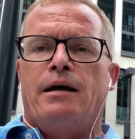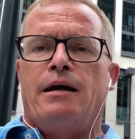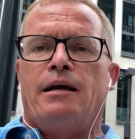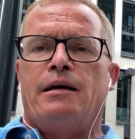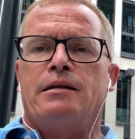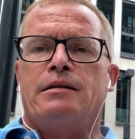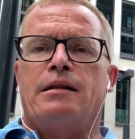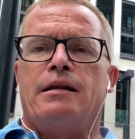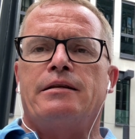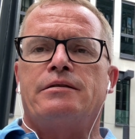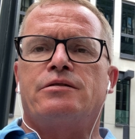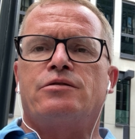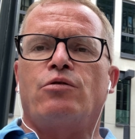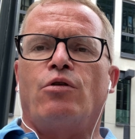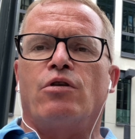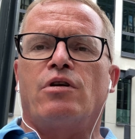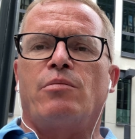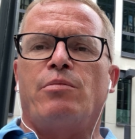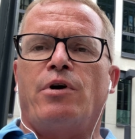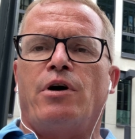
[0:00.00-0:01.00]
And let's
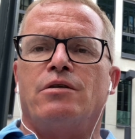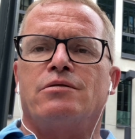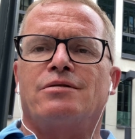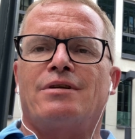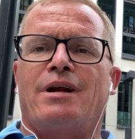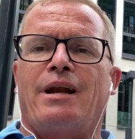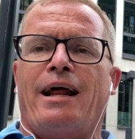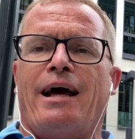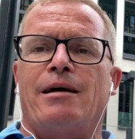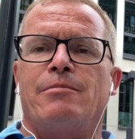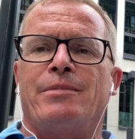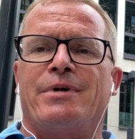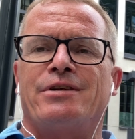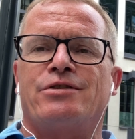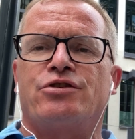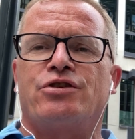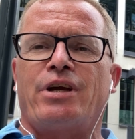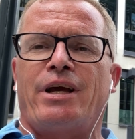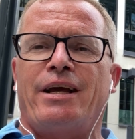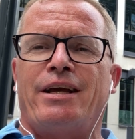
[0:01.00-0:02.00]
talk about
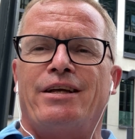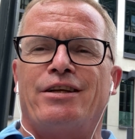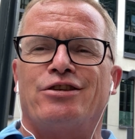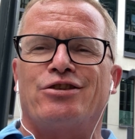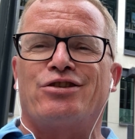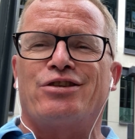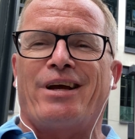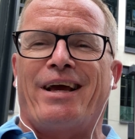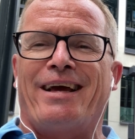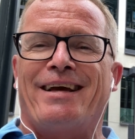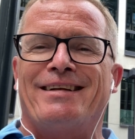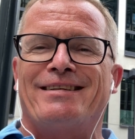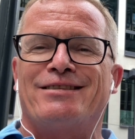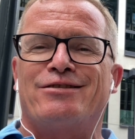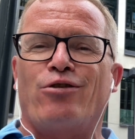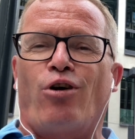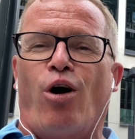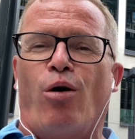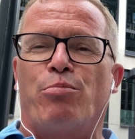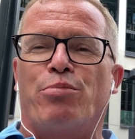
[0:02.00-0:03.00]
climate change and
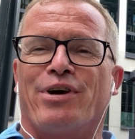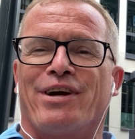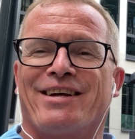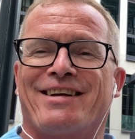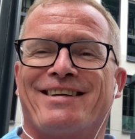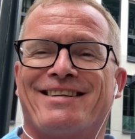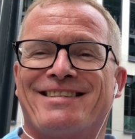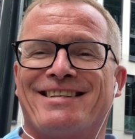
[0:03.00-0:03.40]
OPEC.